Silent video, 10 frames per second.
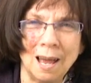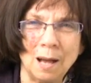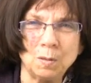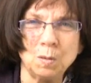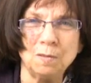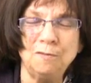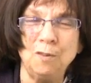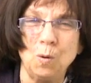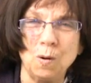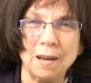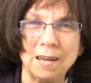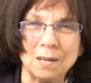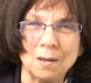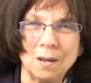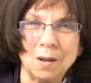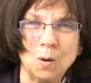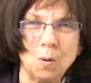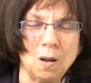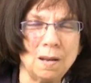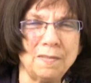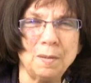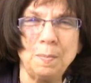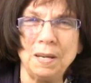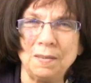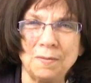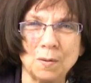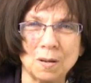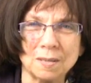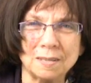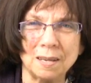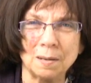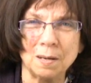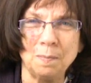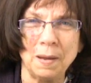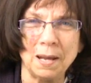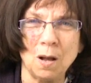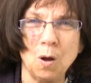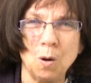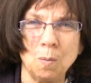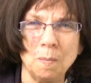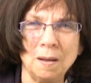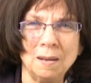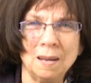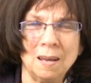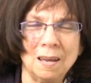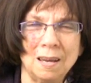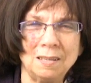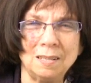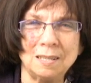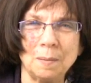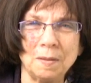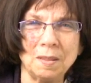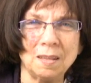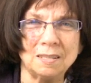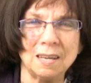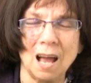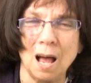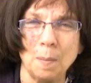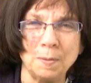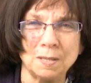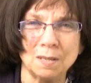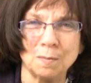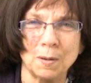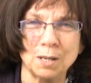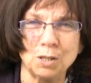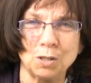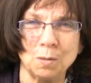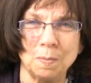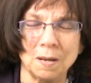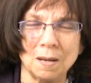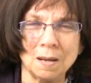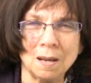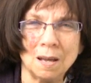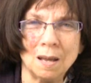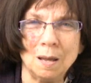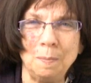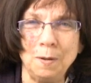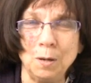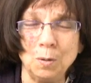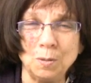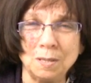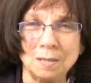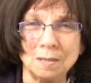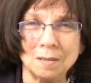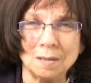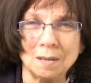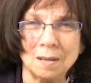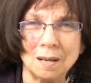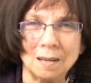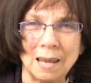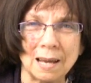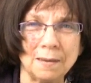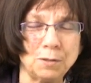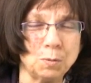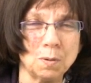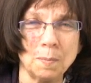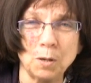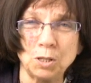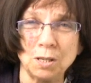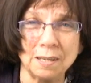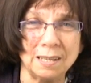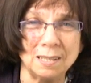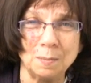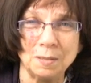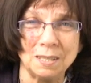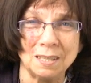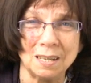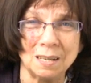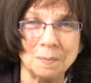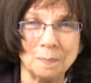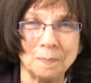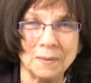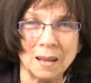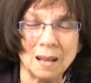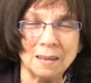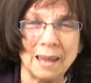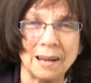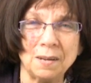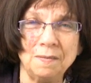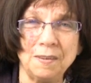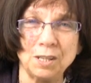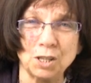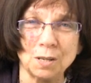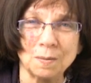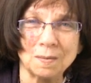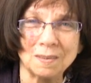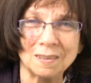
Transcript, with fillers: how to avoid all of the pitfalls that could make home into something that's the opposite of what it should be abuse, lack of true emotional intimacy, lack of vision.